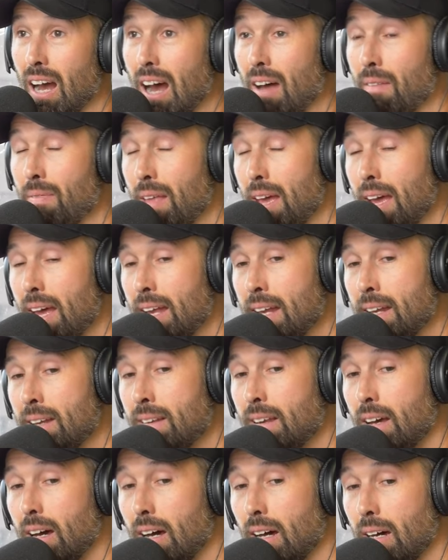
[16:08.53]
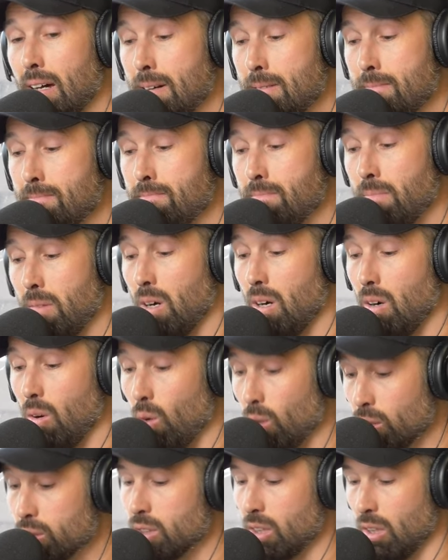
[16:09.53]
And then
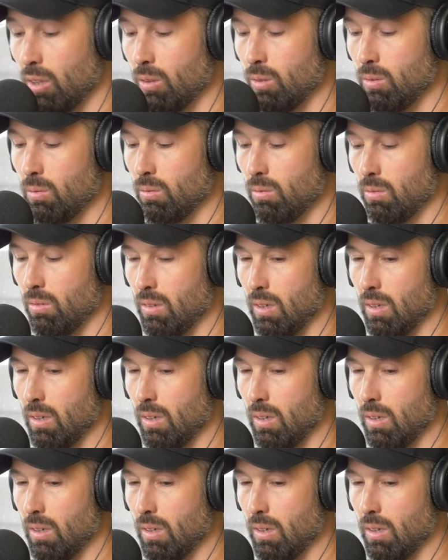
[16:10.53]
also